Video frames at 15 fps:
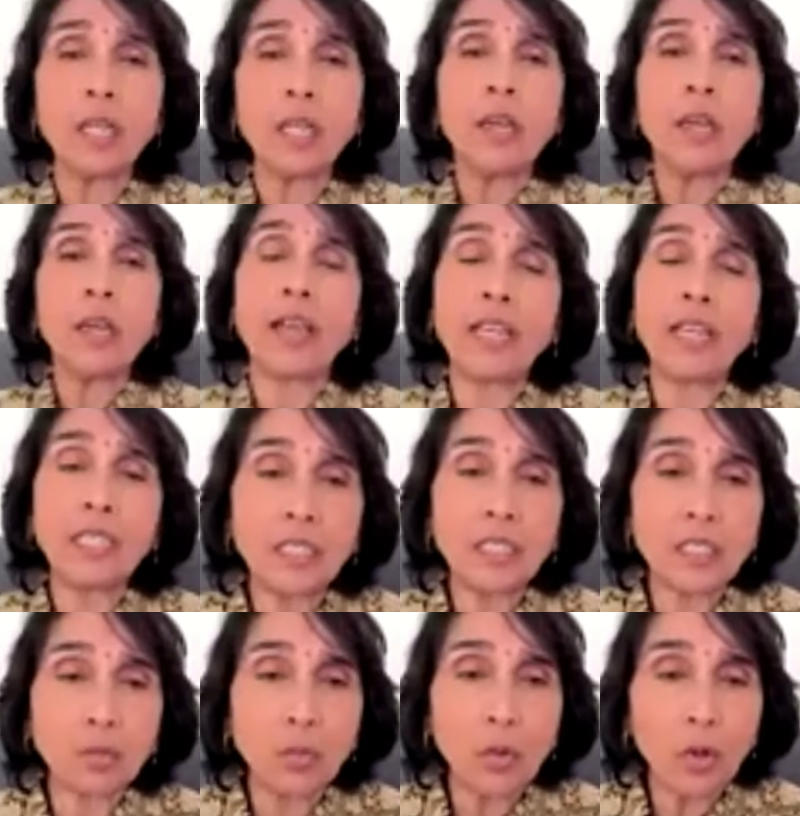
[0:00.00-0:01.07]
fighting this
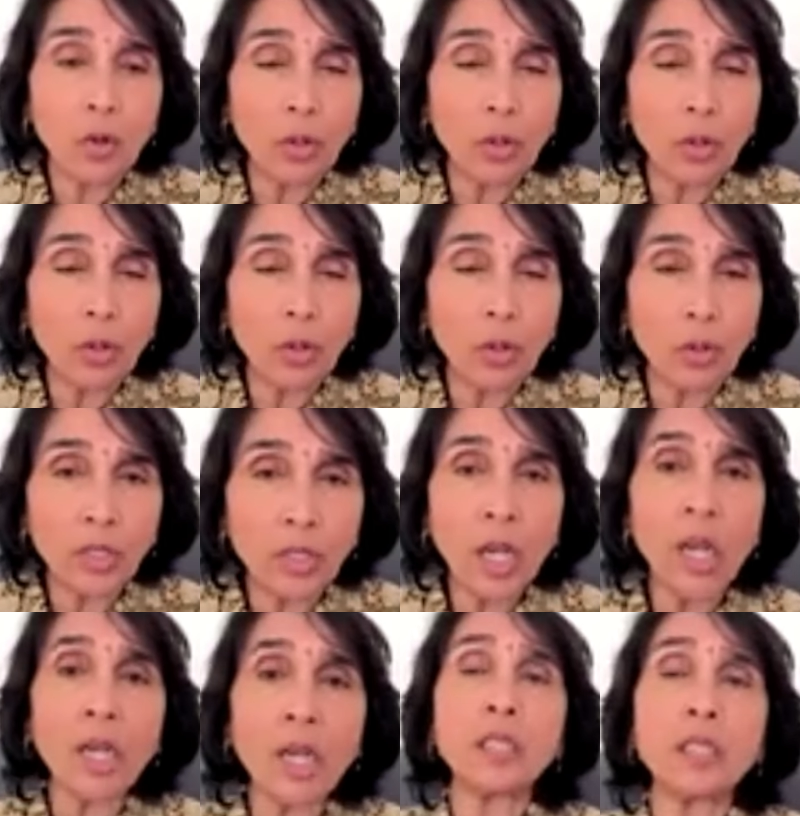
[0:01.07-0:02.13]
war or not,